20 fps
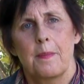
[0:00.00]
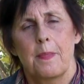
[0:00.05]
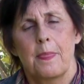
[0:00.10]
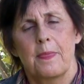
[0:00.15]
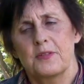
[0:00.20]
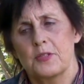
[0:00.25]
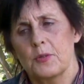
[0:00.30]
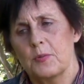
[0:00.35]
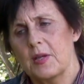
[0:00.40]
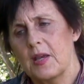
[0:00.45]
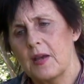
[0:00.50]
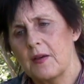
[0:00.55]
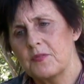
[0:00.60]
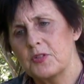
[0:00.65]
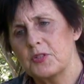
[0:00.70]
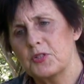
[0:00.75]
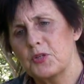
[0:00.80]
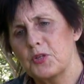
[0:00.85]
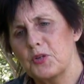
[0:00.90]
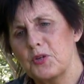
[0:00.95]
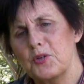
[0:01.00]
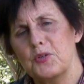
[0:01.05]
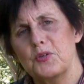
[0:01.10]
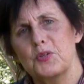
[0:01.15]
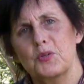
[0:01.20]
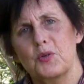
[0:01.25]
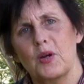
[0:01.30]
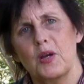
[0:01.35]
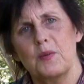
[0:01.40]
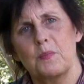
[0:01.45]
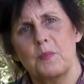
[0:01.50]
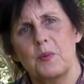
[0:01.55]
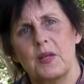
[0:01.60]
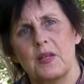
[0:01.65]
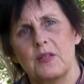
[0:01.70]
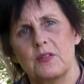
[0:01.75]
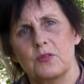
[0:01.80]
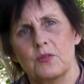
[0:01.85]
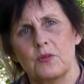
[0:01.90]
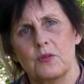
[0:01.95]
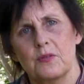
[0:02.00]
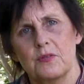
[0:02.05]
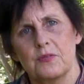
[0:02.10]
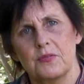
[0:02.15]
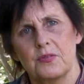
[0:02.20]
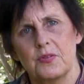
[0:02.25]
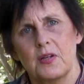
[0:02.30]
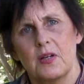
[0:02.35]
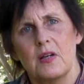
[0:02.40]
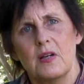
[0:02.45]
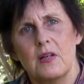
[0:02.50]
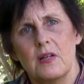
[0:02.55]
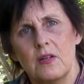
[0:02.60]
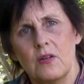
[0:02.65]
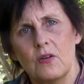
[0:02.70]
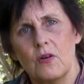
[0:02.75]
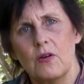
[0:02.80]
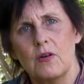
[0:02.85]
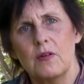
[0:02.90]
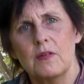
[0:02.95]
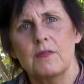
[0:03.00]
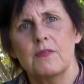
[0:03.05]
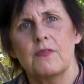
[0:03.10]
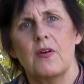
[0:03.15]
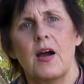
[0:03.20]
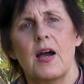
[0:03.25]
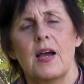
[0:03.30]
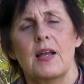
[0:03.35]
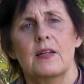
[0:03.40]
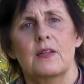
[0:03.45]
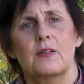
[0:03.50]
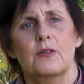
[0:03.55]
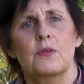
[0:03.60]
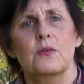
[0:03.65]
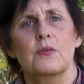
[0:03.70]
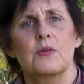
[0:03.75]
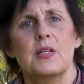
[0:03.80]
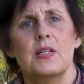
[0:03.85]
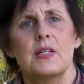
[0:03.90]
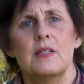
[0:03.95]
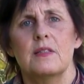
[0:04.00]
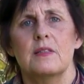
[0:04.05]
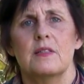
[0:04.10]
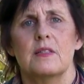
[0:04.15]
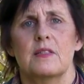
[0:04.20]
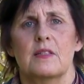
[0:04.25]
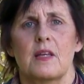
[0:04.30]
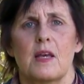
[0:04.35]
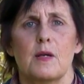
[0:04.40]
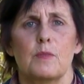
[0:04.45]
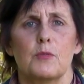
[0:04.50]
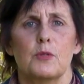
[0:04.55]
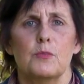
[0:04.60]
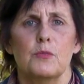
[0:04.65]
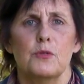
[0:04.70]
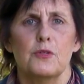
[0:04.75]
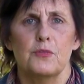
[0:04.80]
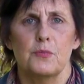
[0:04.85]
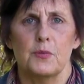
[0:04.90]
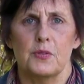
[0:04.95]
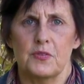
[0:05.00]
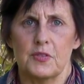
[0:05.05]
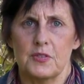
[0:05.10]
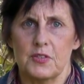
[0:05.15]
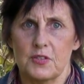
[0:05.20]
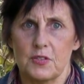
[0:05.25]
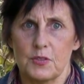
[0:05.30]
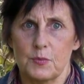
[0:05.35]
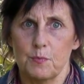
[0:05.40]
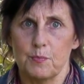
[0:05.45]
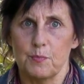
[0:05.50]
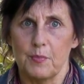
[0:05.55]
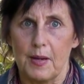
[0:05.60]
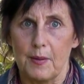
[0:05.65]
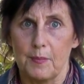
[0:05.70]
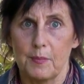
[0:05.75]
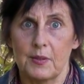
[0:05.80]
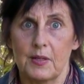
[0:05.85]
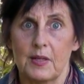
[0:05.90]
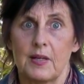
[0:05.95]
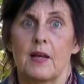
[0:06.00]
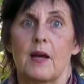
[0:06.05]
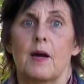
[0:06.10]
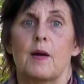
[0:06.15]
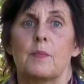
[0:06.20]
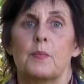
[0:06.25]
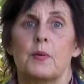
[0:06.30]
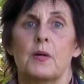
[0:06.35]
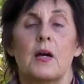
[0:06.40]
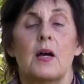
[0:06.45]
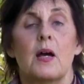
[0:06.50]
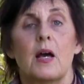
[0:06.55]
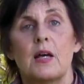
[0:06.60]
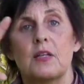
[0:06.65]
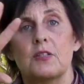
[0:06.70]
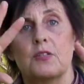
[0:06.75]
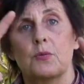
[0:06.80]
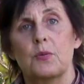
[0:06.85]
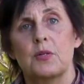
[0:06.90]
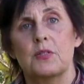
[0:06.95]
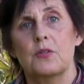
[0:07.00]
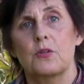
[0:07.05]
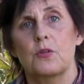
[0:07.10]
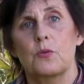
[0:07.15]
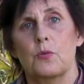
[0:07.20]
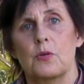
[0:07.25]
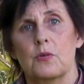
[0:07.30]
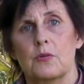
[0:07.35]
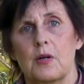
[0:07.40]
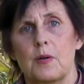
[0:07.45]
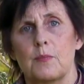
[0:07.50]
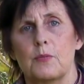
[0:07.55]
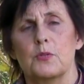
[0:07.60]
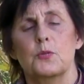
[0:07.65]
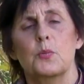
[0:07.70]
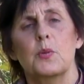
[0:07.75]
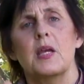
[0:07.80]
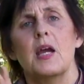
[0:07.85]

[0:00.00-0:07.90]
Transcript: So we have this huge, great big sort of non-violent, green, sustainable movement that's just bubbling up as the rest of the world crumbles.